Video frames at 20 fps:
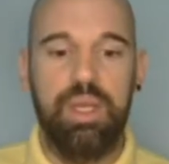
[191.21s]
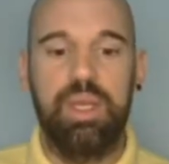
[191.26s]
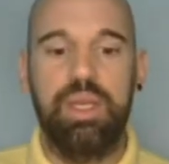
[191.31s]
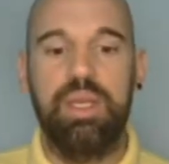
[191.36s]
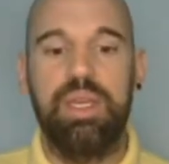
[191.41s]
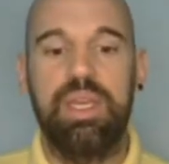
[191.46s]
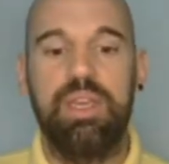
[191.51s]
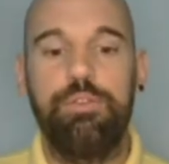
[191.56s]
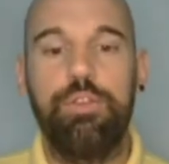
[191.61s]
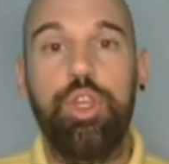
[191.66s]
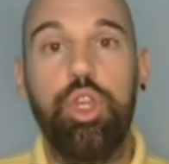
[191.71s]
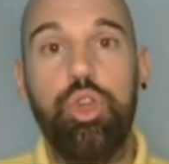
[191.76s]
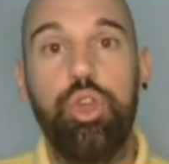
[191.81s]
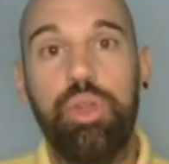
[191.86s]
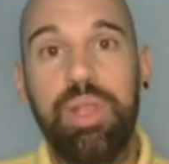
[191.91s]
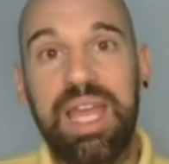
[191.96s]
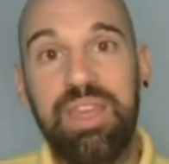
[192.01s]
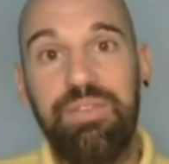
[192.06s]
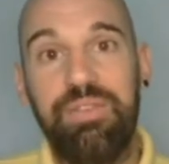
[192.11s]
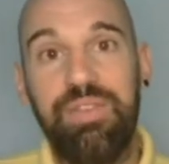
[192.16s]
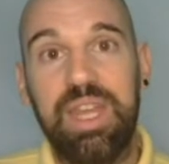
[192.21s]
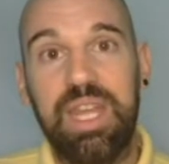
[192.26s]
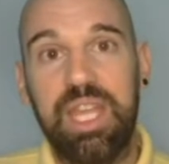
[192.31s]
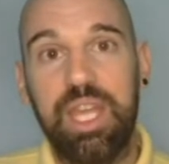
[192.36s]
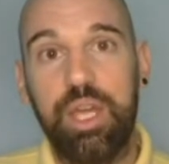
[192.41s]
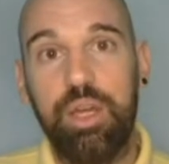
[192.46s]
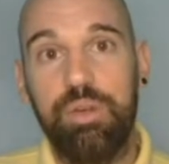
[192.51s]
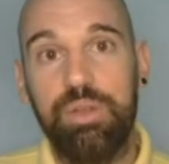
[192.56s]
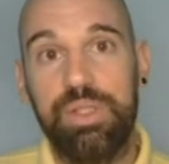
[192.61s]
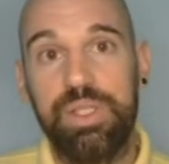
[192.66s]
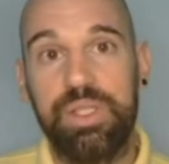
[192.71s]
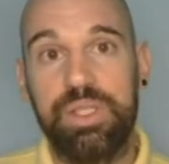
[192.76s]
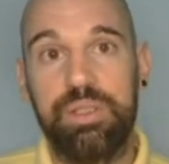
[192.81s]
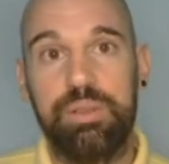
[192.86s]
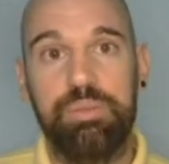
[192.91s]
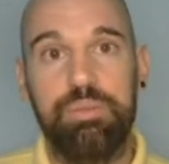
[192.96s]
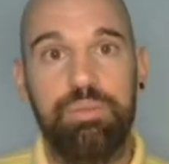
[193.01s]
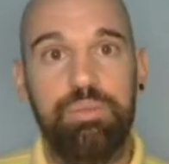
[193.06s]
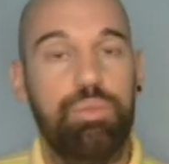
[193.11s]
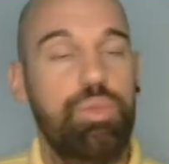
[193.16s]
If you like videos,
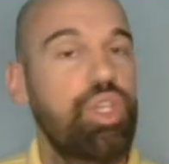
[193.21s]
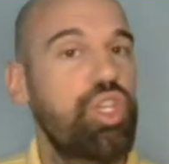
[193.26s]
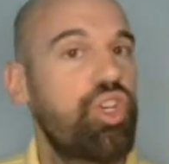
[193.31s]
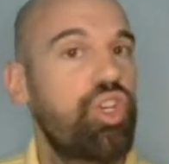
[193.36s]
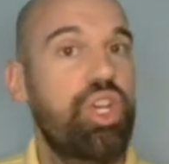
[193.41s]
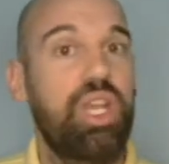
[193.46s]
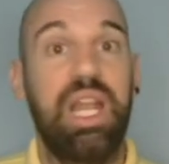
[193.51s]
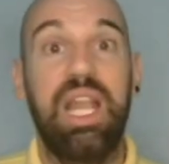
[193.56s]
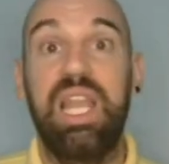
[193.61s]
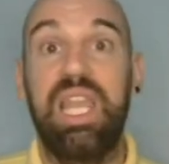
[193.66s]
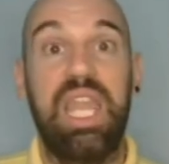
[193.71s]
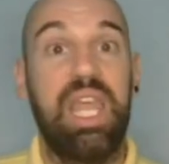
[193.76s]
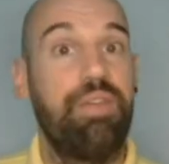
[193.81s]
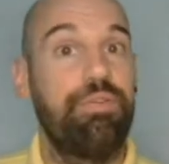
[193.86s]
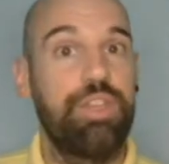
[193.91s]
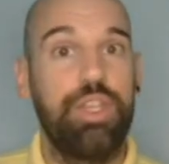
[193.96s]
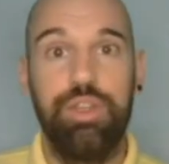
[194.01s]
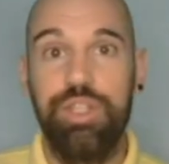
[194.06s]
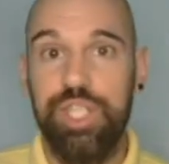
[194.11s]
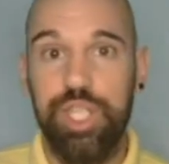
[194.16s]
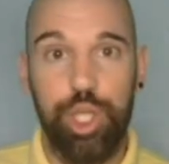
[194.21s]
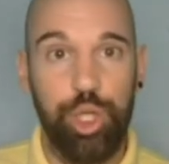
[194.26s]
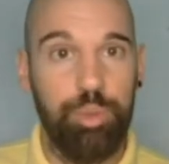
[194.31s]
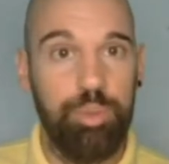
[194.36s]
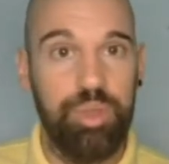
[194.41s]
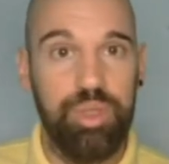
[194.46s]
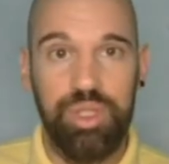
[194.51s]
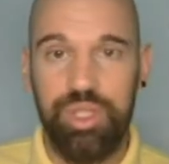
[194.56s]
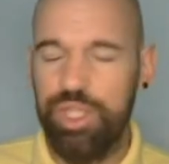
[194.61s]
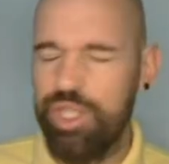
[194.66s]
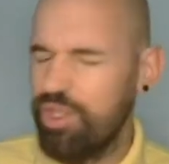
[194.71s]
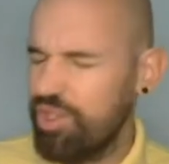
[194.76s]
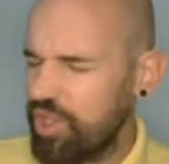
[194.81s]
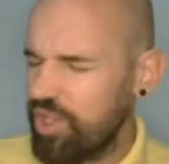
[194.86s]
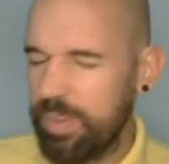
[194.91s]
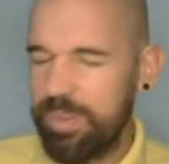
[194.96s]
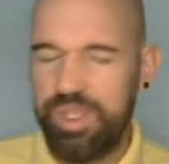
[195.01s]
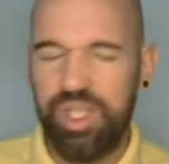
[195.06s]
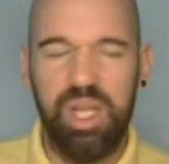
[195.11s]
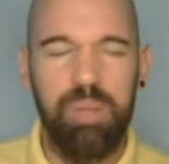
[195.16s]
you're going to love YouTube.
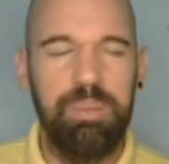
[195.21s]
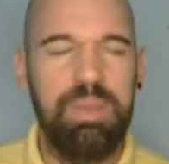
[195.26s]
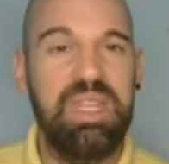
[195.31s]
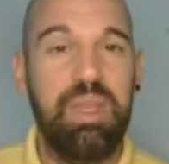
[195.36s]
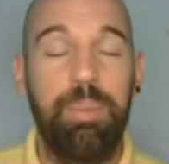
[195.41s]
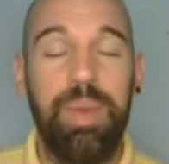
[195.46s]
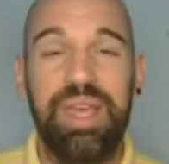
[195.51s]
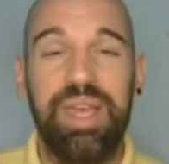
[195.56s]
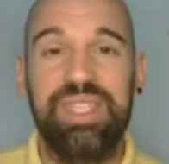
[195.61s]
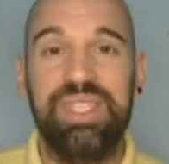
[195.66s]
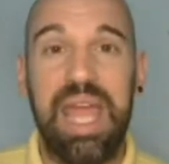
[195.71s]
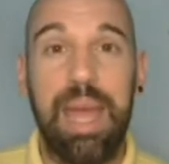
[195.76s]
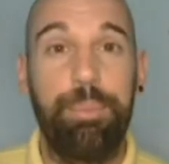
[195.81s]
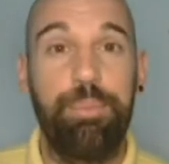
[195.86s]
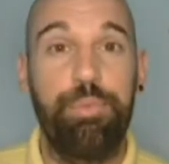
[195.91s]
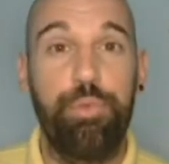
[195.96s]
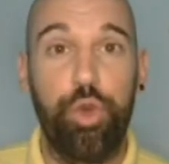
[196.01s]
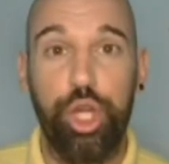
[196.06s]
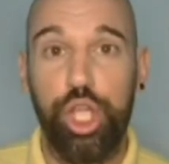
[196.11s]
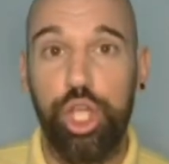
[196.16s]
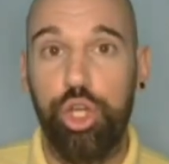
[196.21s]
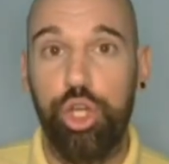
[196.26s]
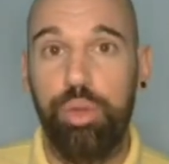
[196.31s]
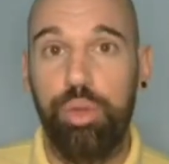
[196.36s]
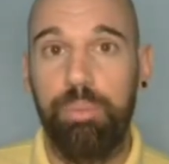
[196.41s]
YouTube's going to be the best app for you.